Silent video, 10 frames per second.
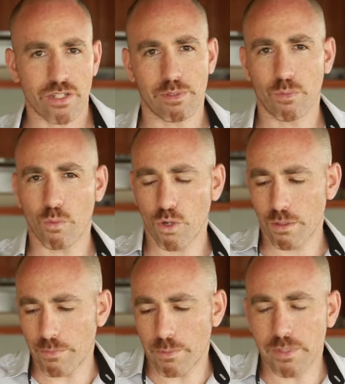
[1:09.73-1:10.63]
to be
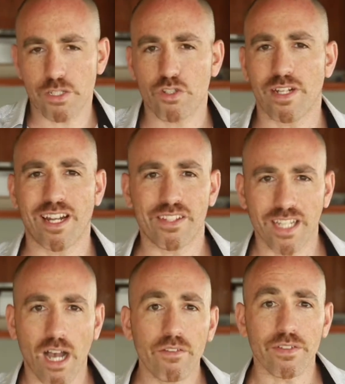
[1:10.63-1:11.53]
warm, to be straight out
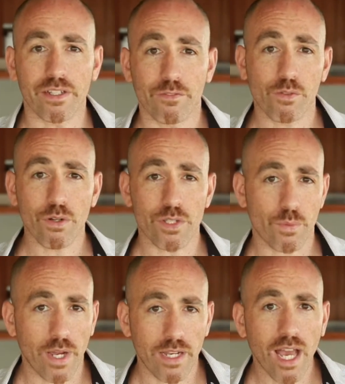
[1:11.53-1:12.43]
the oven. Of
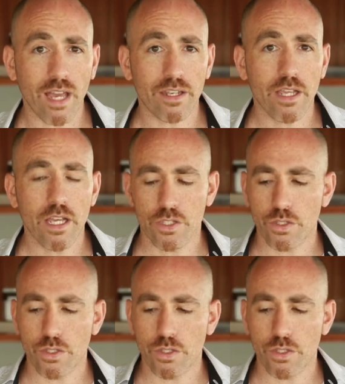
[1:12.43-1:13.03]
course, why not?